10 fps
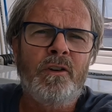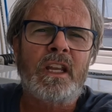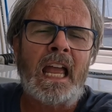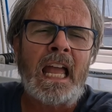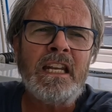is
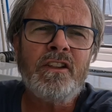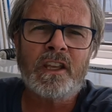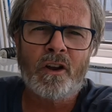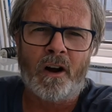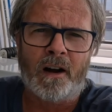
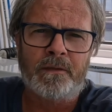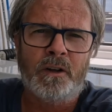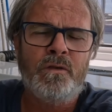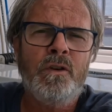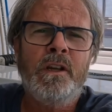anything off,
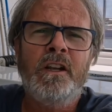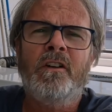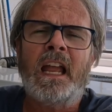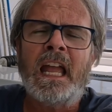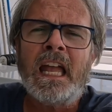if you
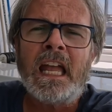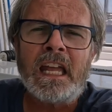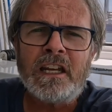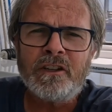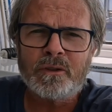hear
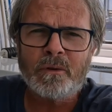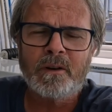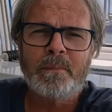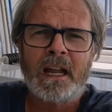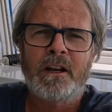any sort
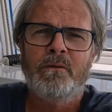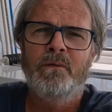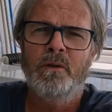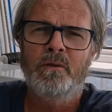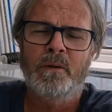of bad
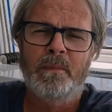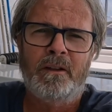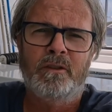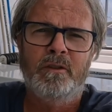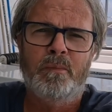reviews
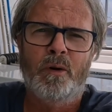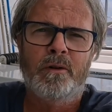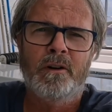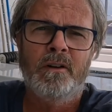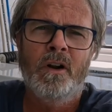about this
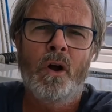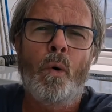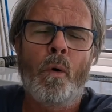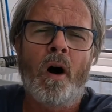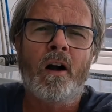broker,
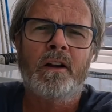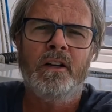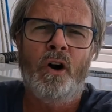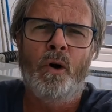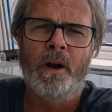walk
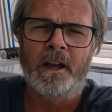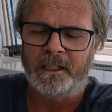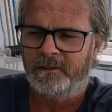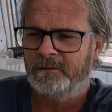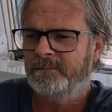
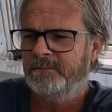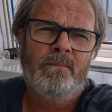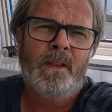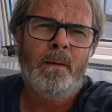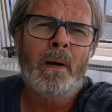away.
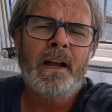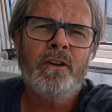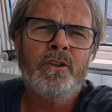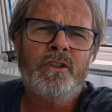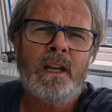My
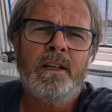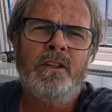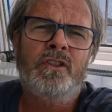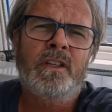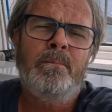understanding
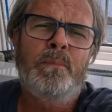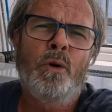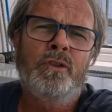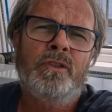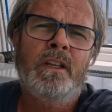is that
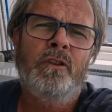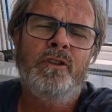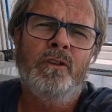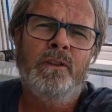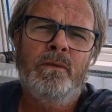boats that are
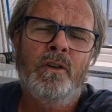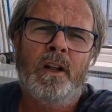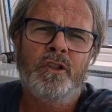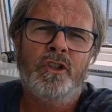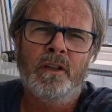delivered
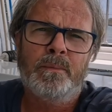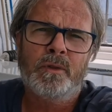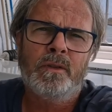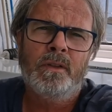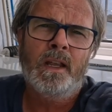on
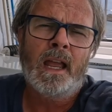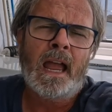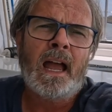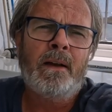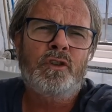ships
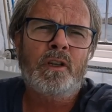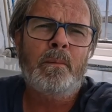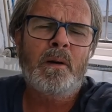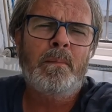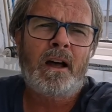have
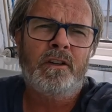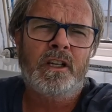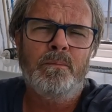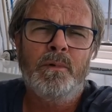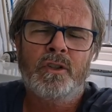some amount of
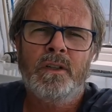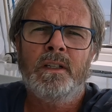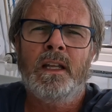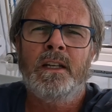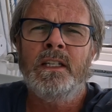
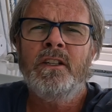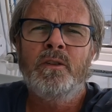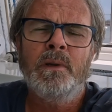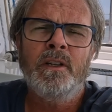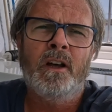commissioning that needs
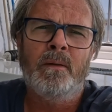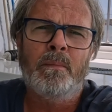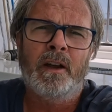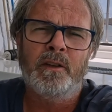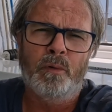to be done
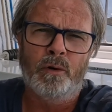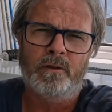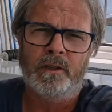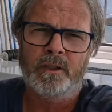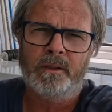by the
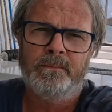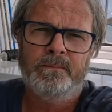brokerage.